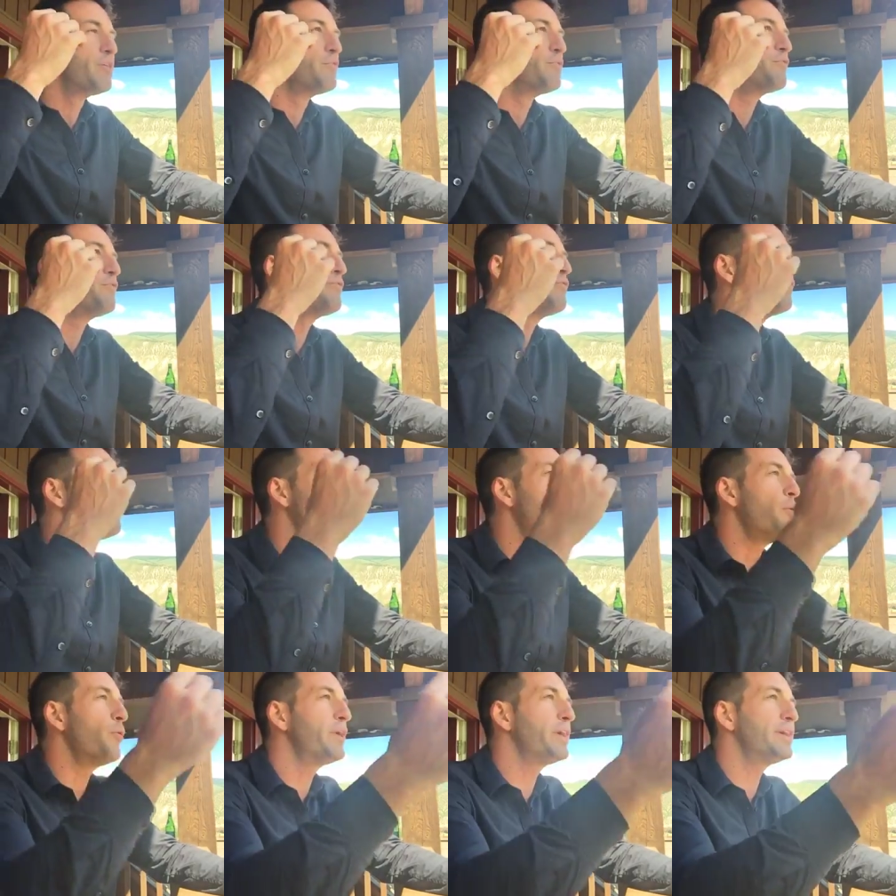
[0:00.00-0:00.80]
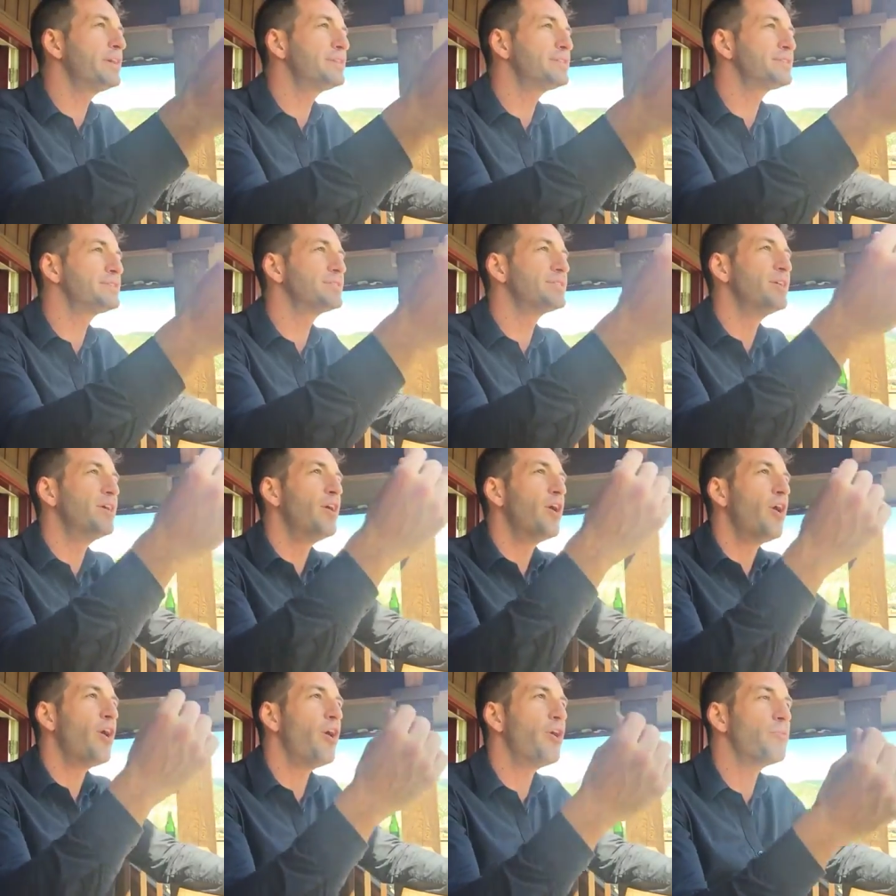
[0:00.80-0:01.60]
focus
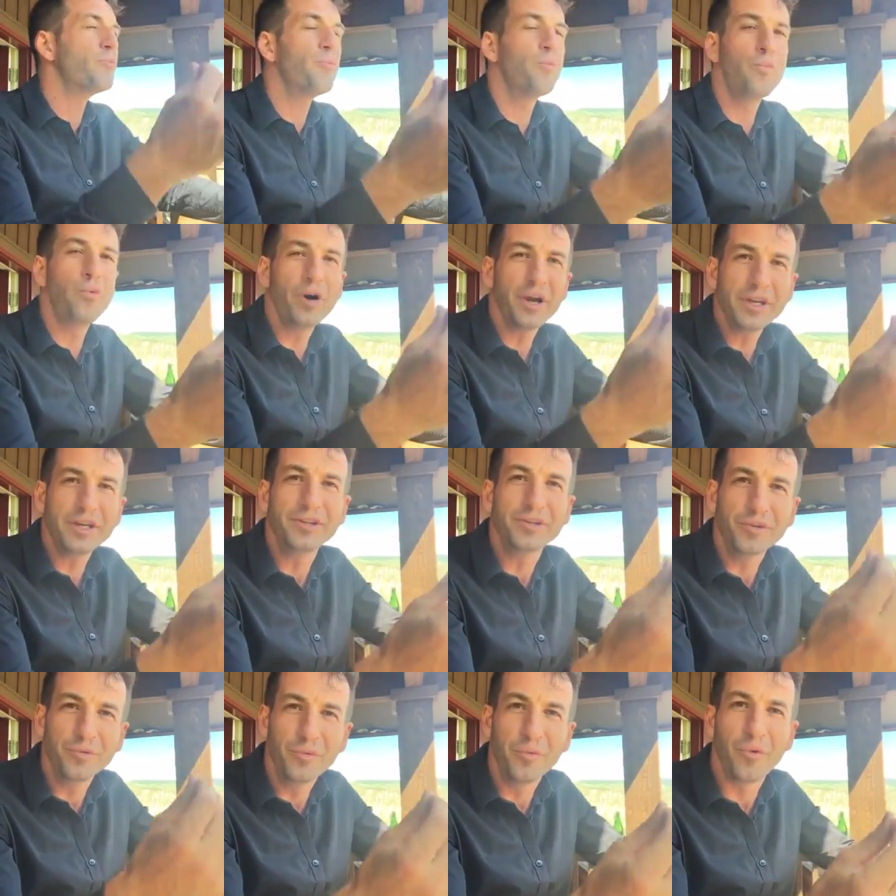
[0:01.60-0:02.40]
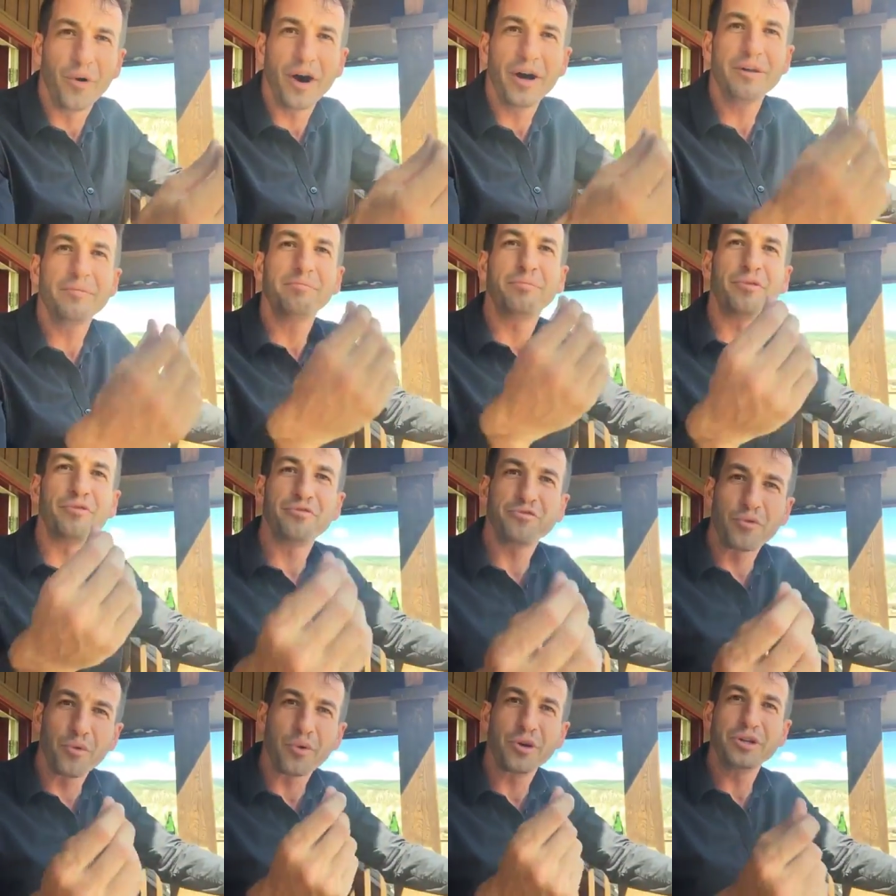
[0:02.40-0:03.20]
on what you want
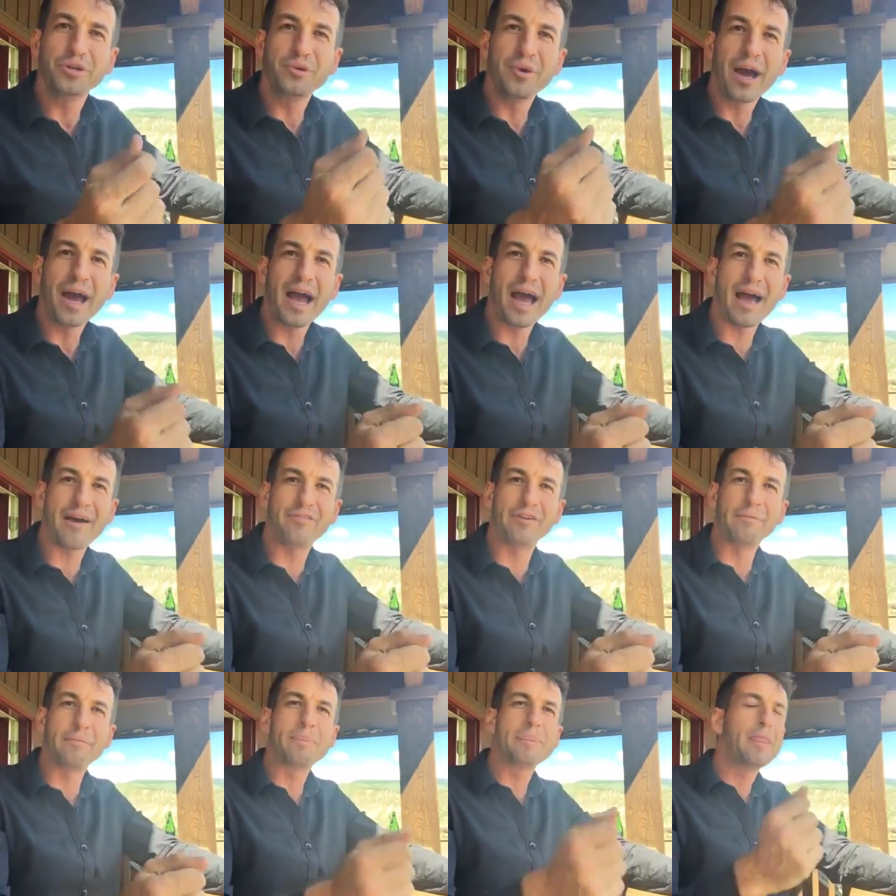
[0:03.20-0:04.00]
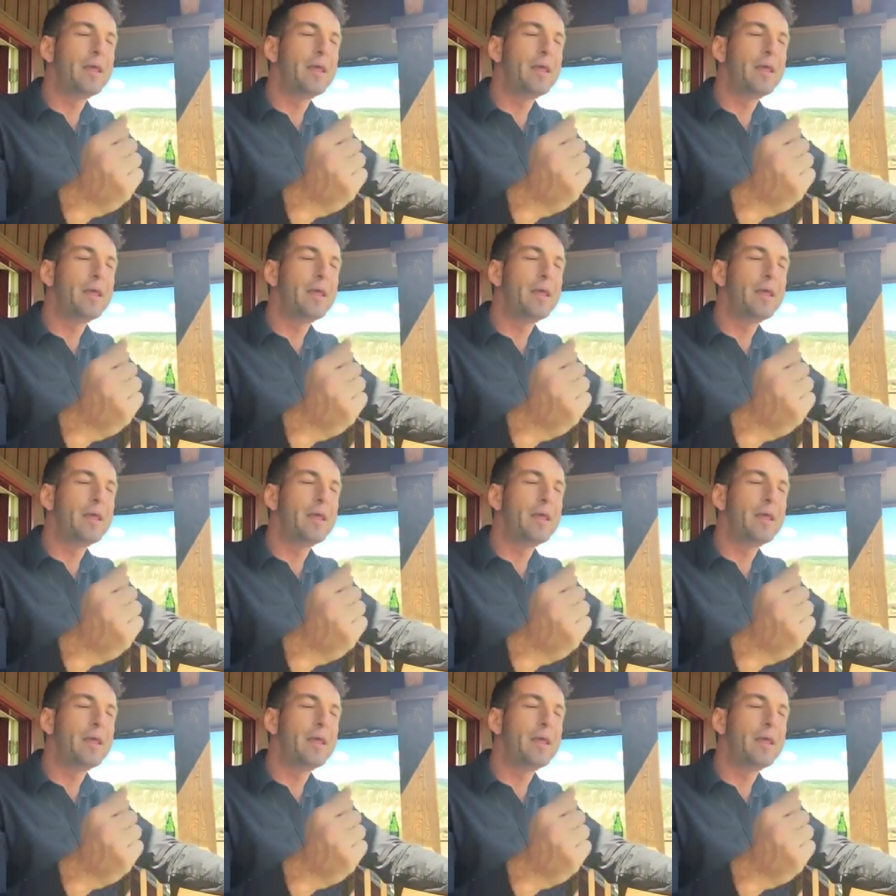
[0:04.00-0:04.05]
before you have it.